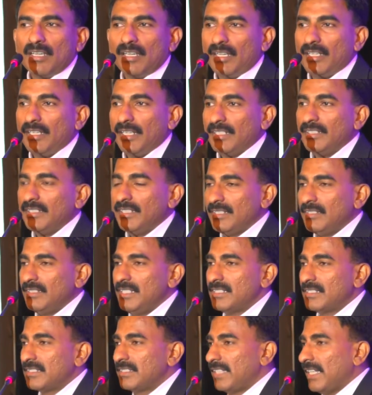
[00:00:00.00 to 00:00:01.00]
And
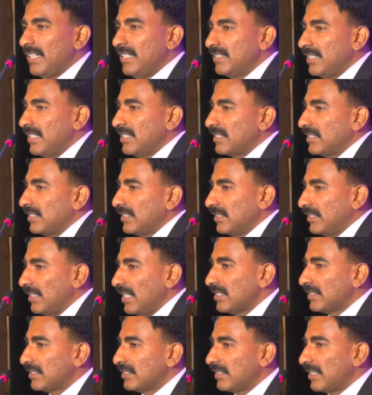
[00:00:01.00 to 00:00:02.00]
these statistics
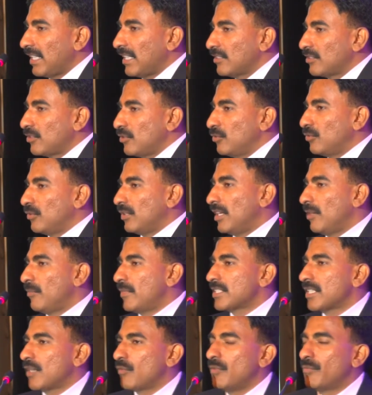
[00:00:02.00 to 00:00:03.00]
just tells you how
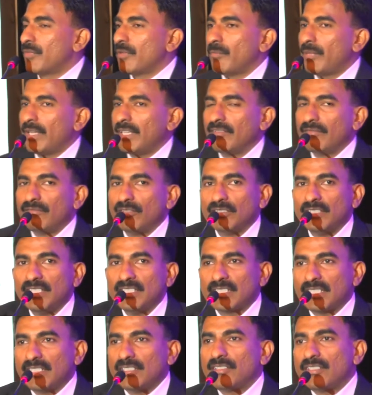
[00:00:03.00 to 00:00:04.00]
much are we prepared for
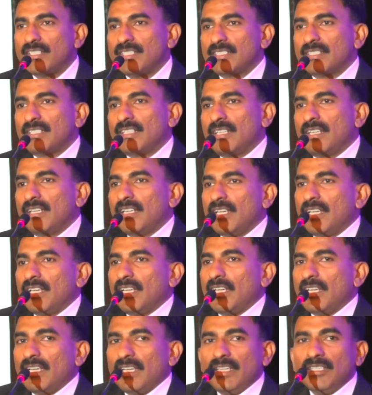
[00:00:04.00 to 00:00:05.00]
these countries
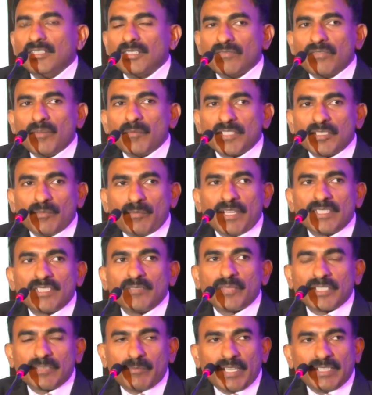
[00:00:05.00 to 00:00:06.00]
in terms from a supply
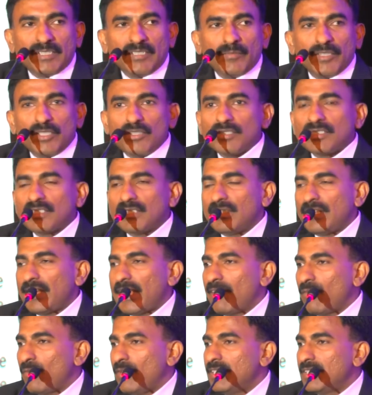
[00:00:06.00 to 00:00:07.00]
chain perspective. Because like
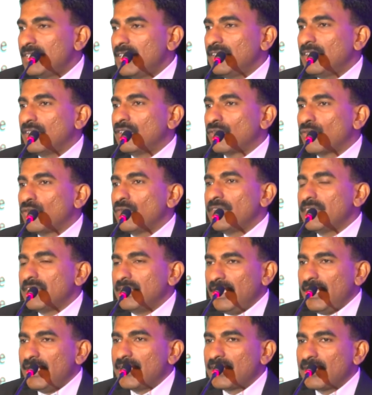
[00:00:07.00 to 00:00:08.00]
everyone said, the growth is
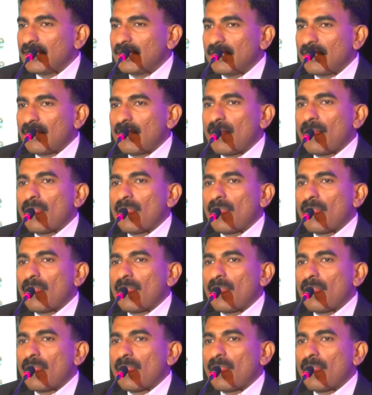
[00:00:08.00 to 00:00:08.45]
in Asia.